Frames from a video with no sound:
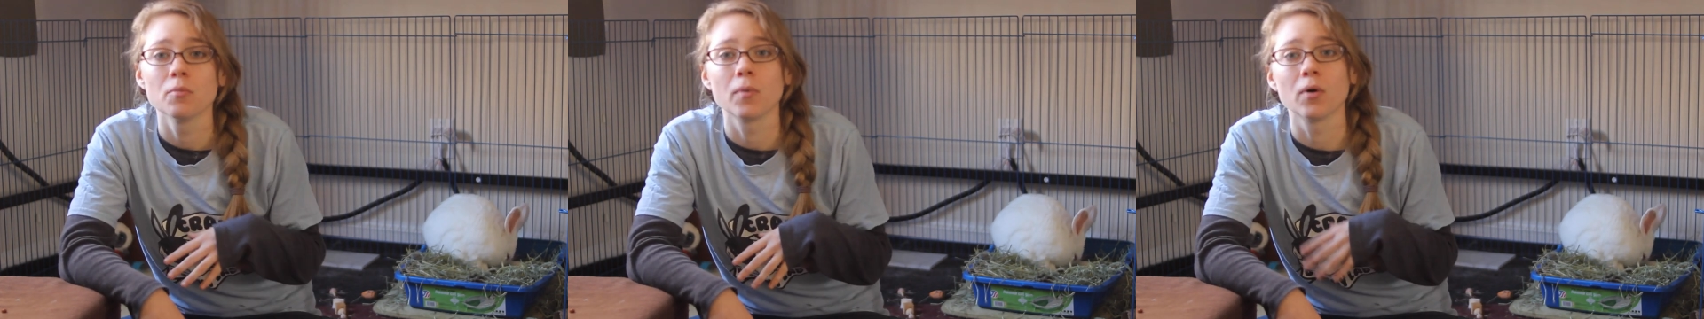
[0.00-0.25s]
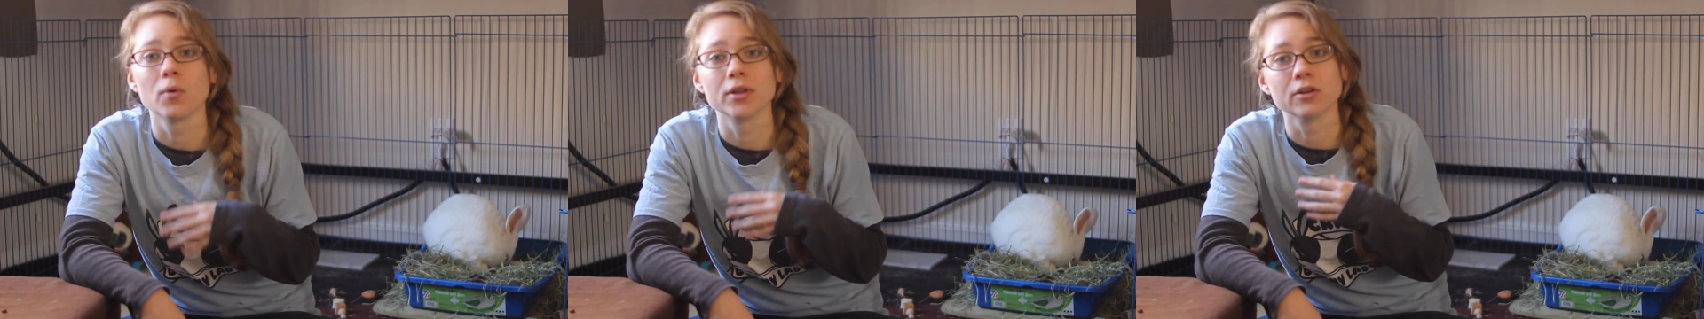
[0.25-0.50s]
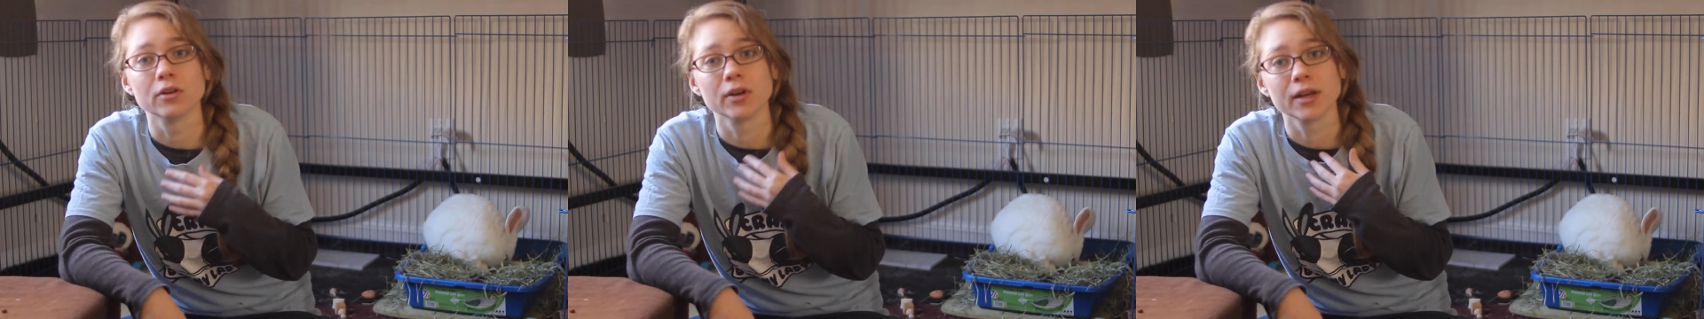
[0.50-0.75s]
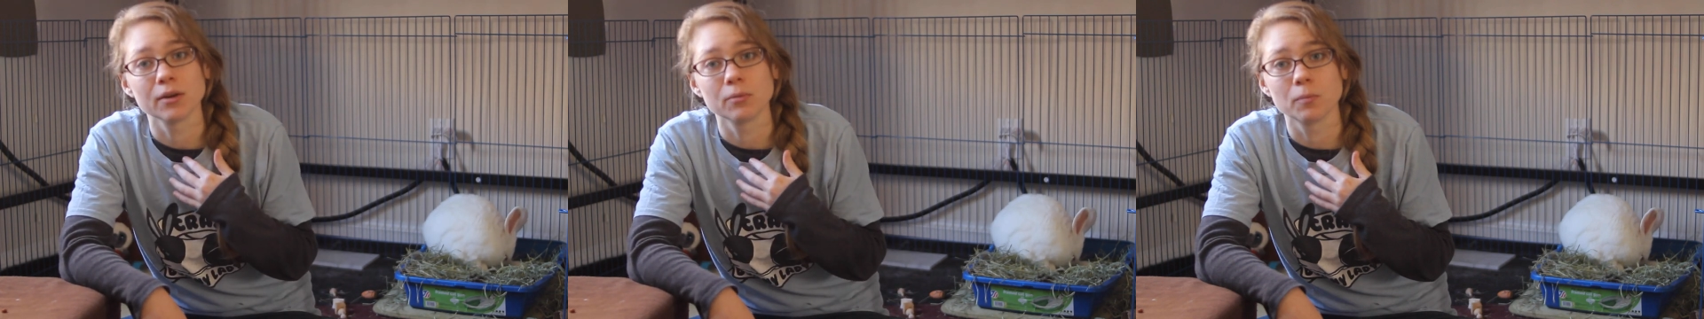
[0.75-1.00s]
but when
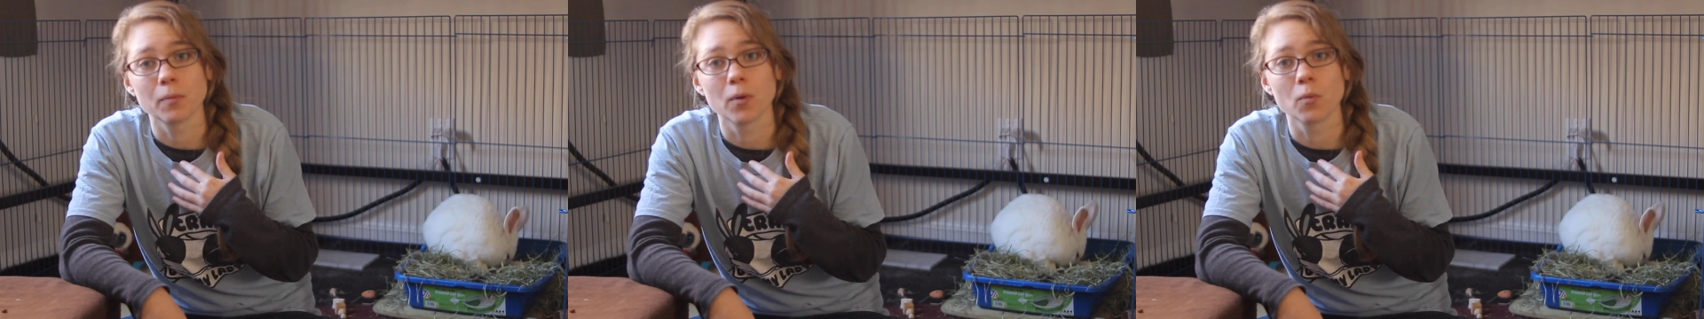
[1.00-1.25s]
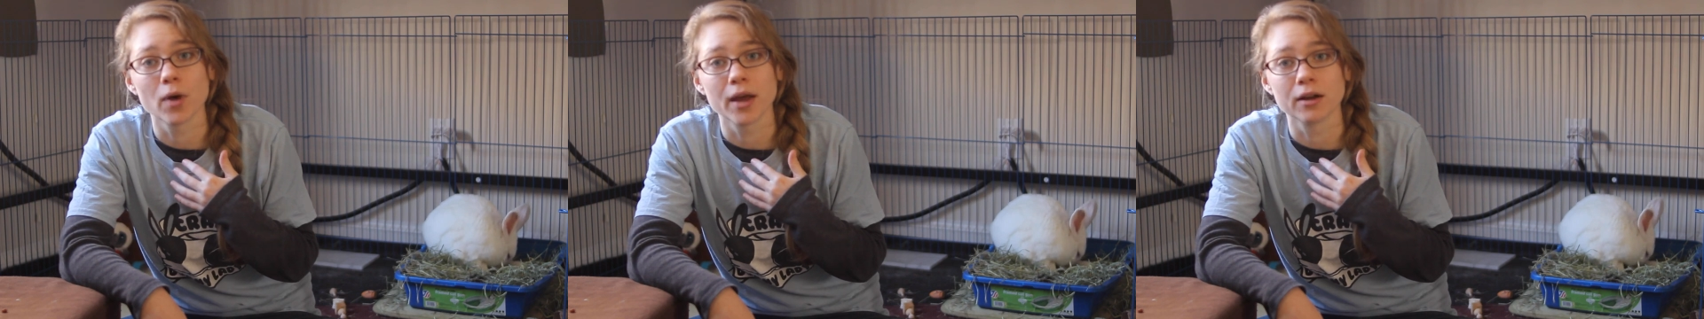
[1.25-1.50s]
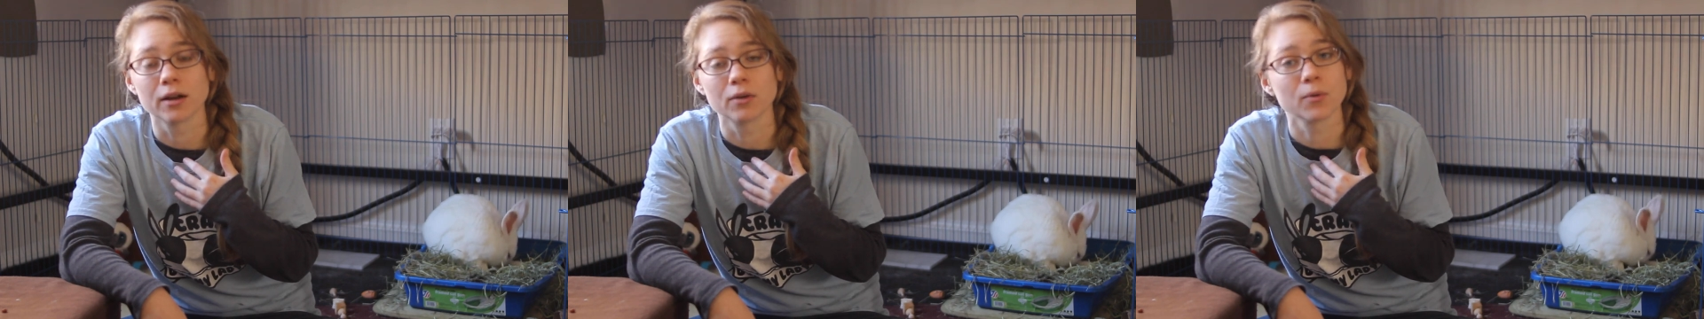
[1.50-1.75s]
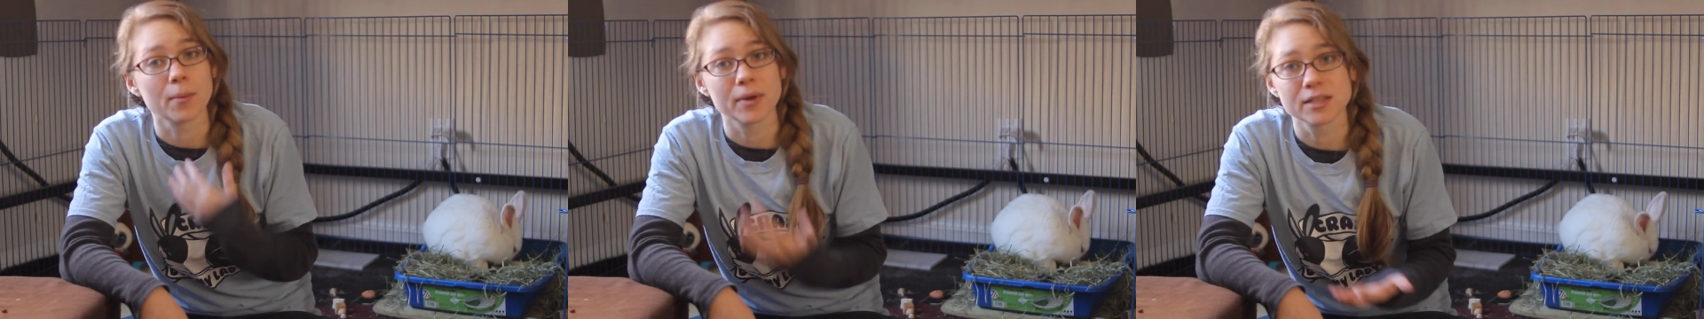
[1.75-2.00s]

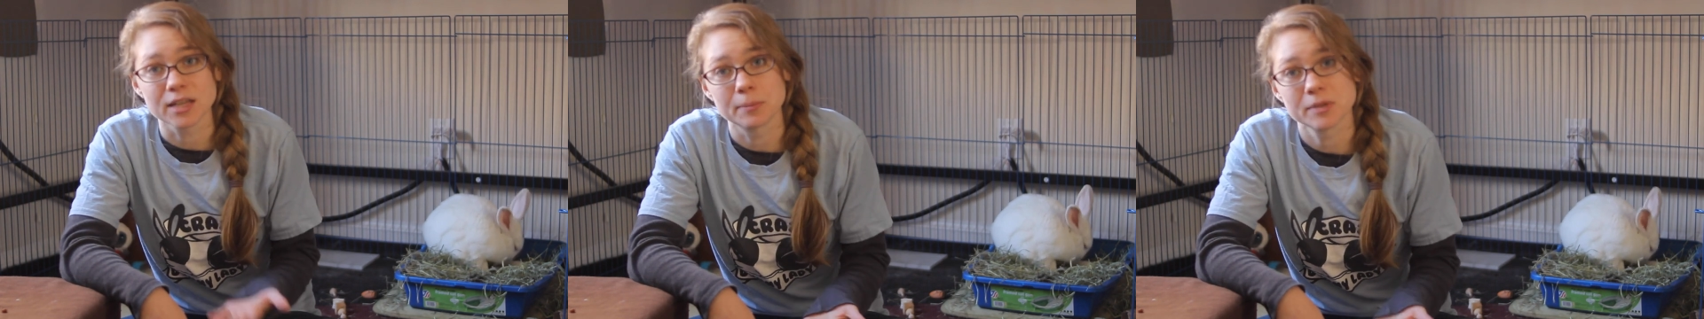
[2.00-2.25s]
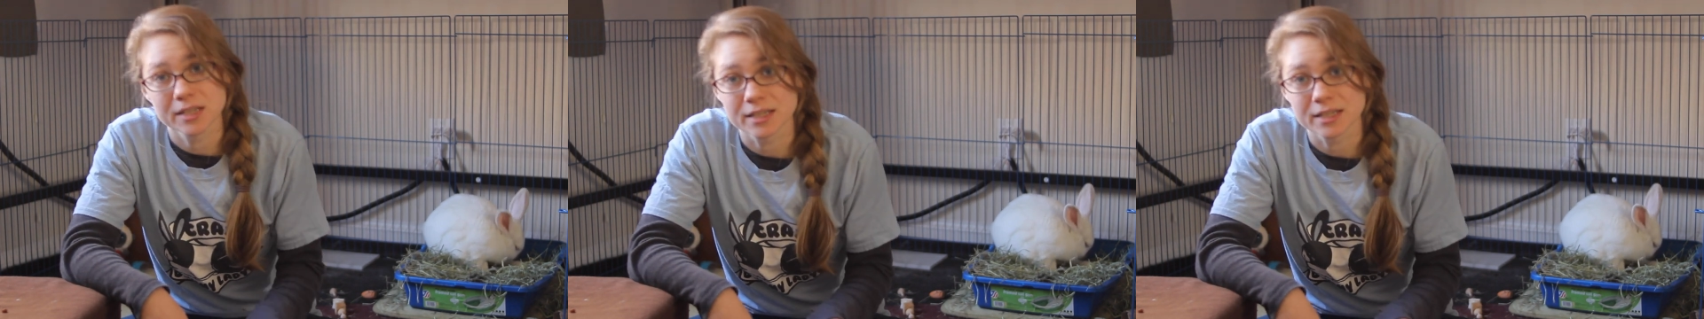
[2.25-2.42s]
a rabbit is kept